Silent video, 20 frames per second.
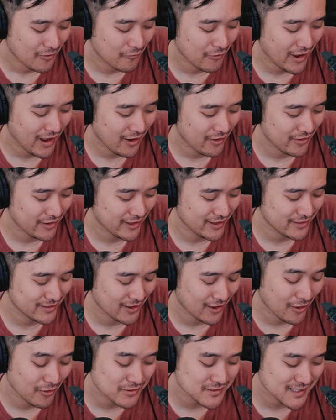Wow, in
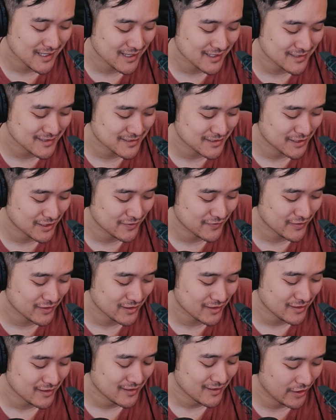the Oceanic
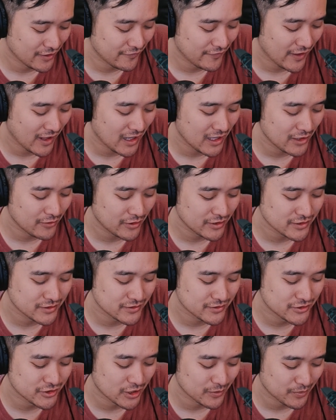server, they're valuing
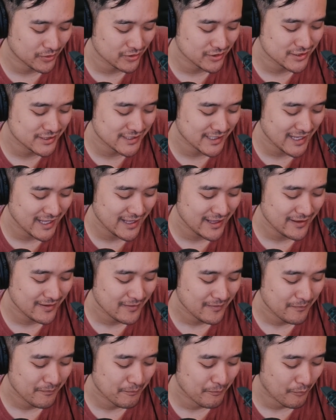Triple J
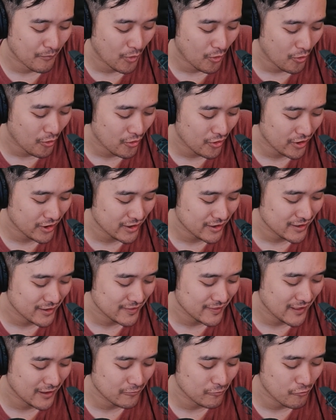more
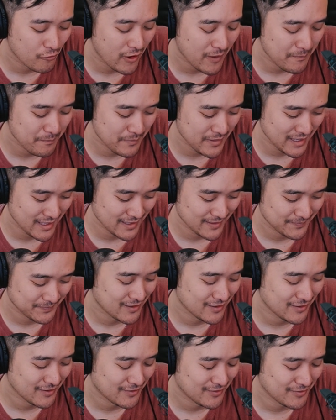than Wemby. Yeah.